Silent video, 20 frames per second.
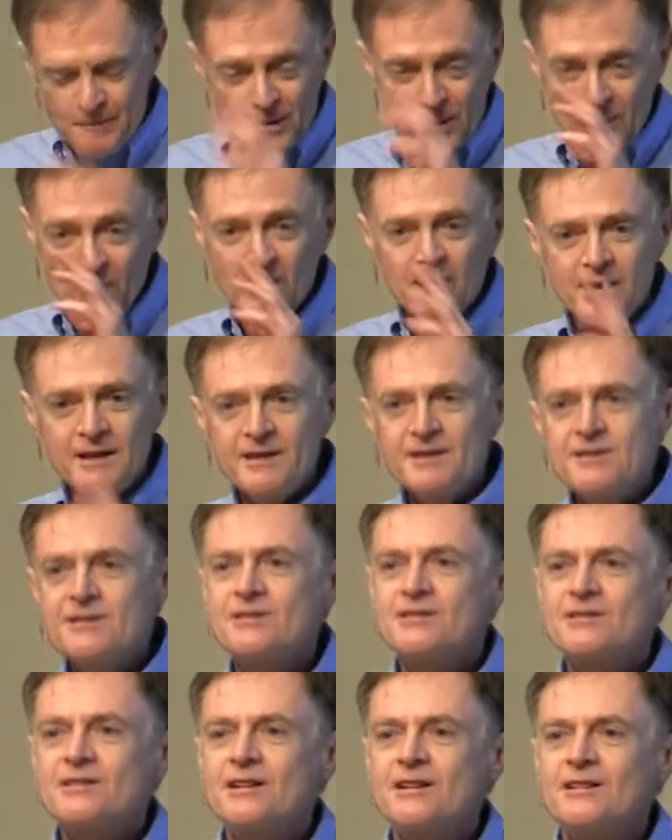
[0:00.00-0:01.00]
Well,
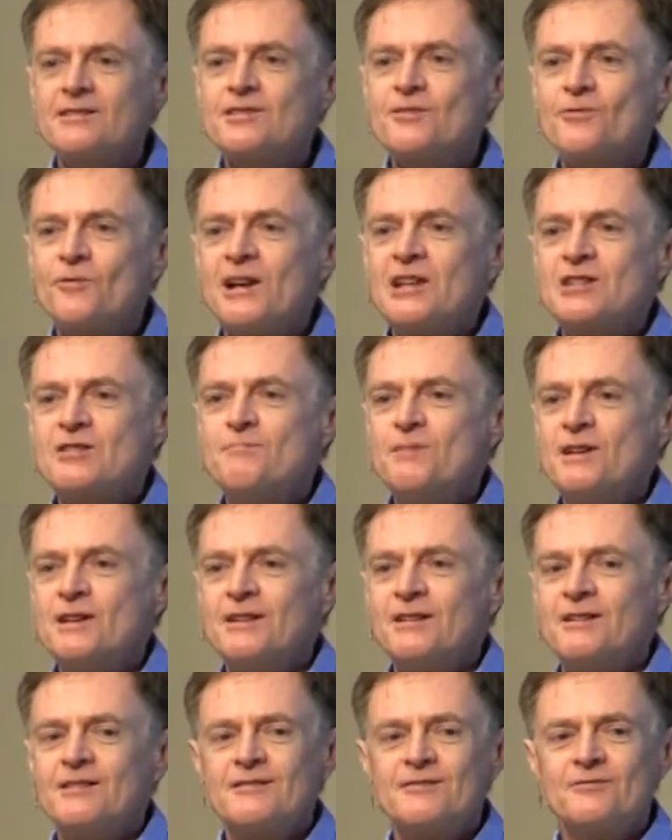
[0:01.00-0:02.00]
it's great to
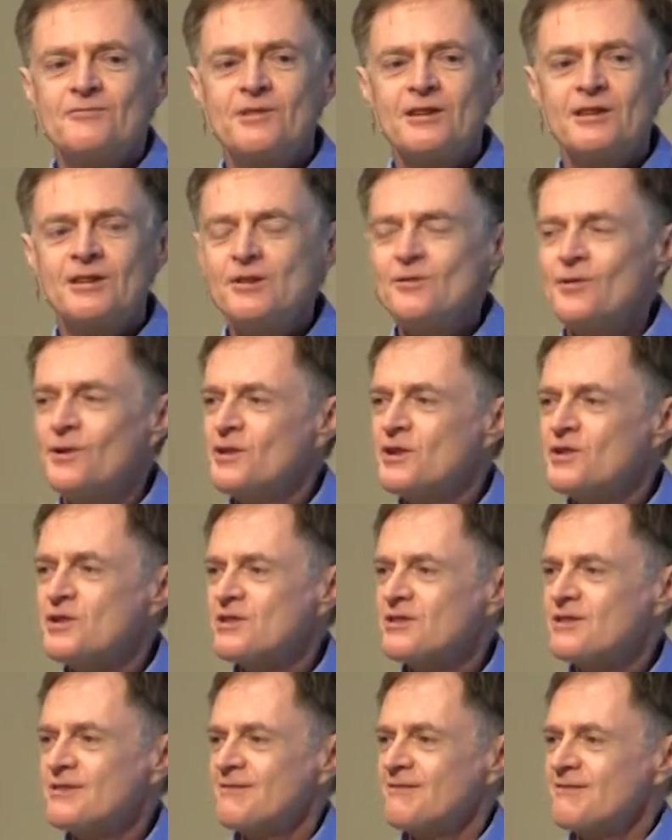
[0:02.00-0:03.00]
be with you on
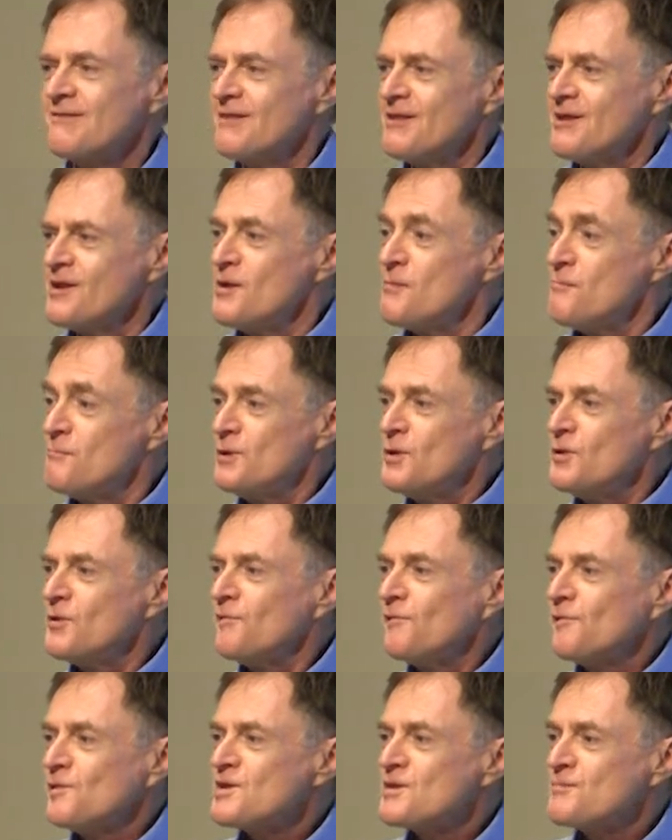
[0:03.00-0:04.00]
this
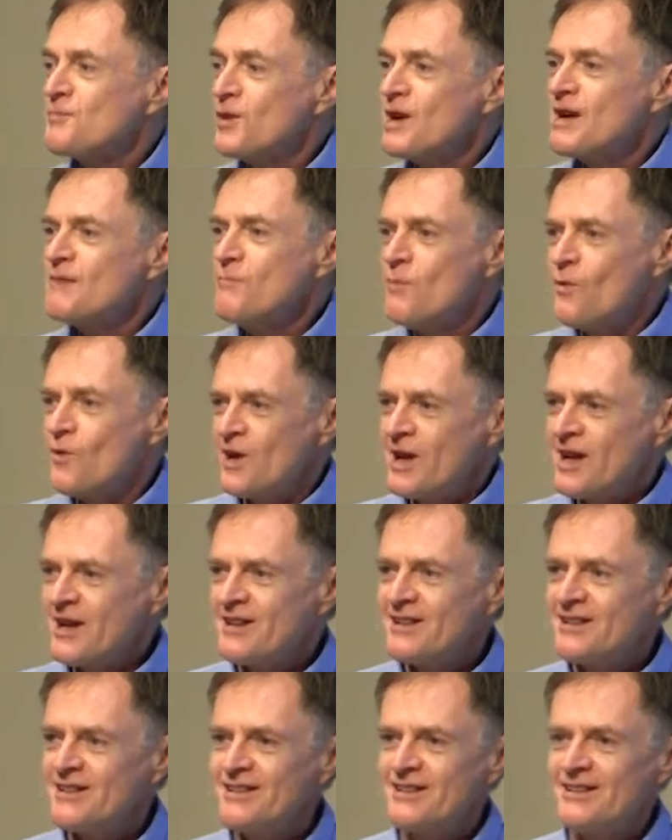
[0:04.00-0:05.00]
beautiful spring
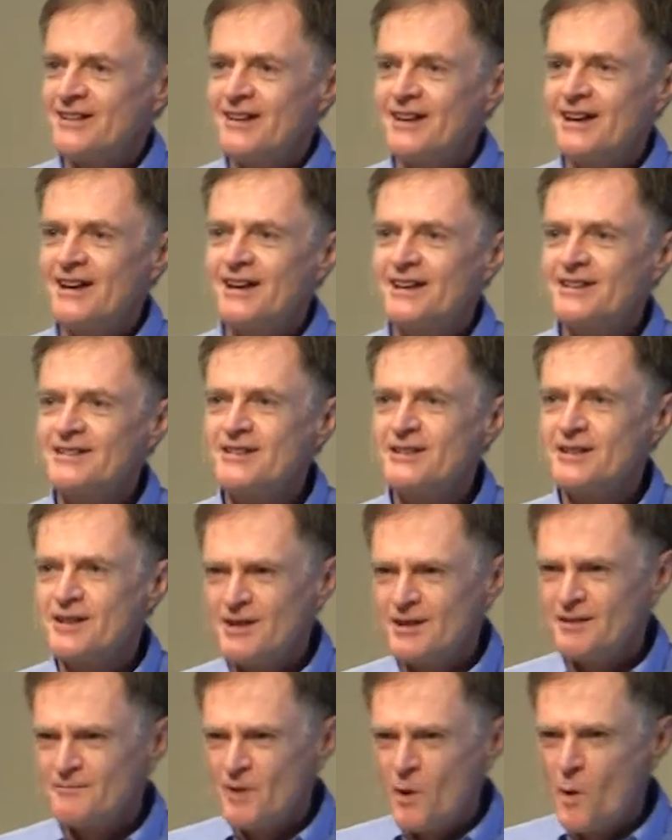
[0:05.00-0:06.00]
morning, and
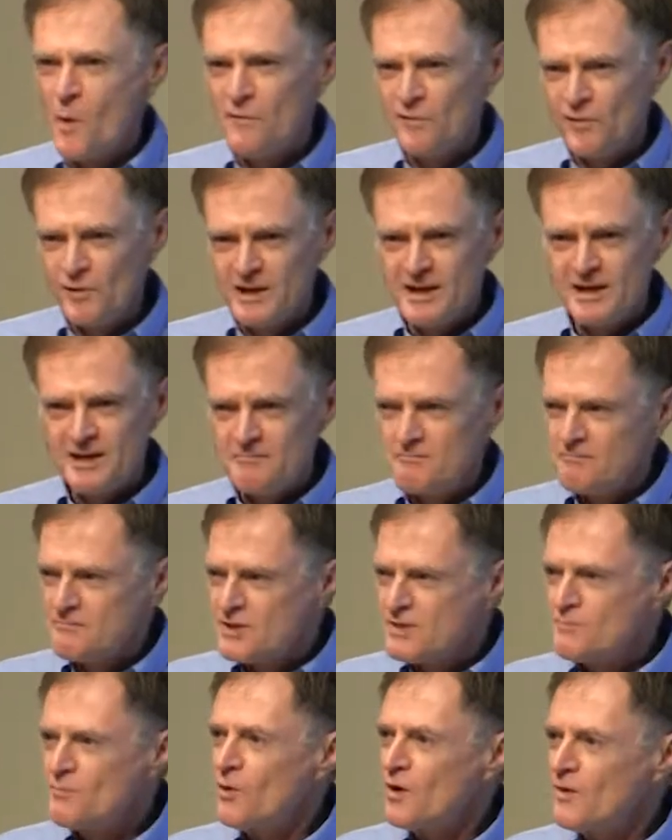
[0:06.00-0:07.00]
hopefully
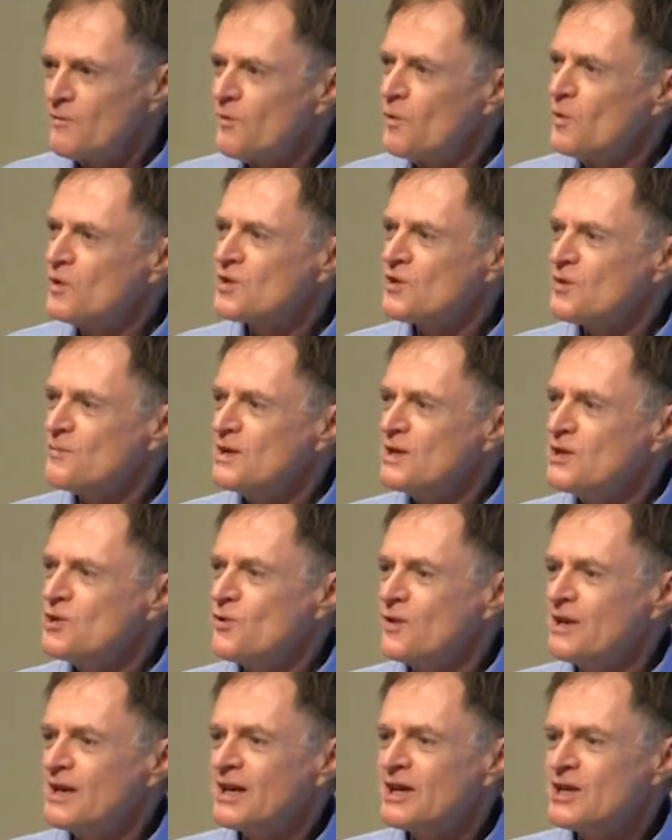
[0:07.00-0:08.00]
some more folks will be
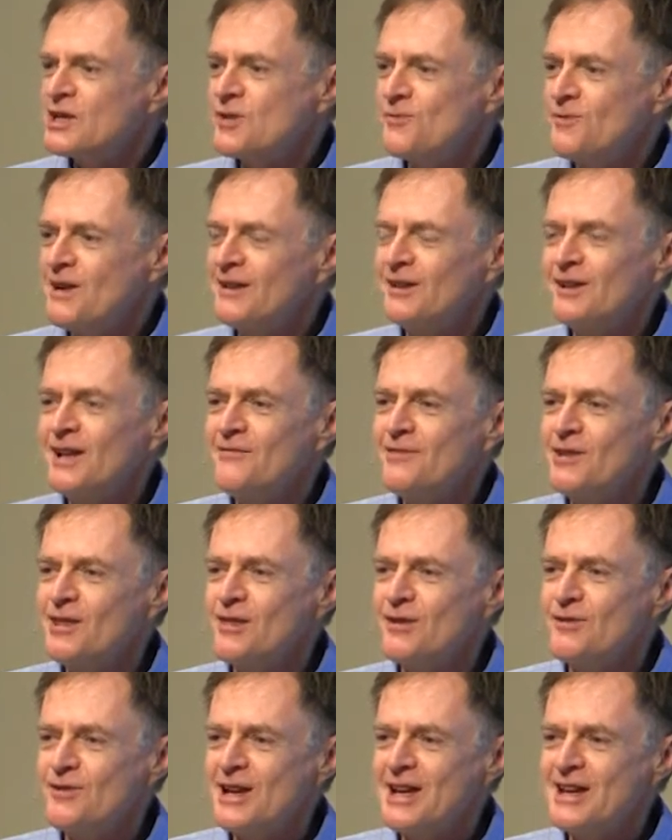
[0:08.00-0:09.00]
joining us around
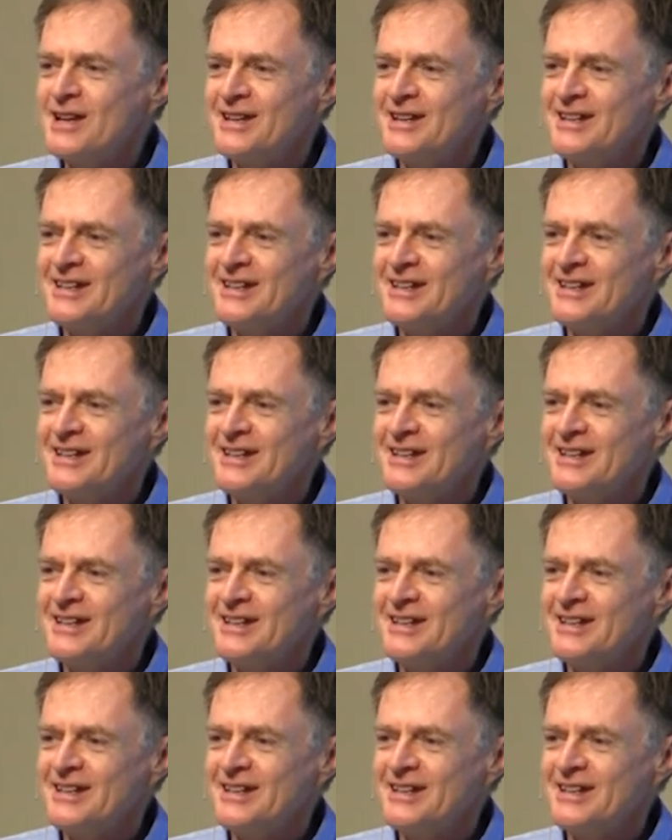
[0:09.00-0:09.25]
11:30.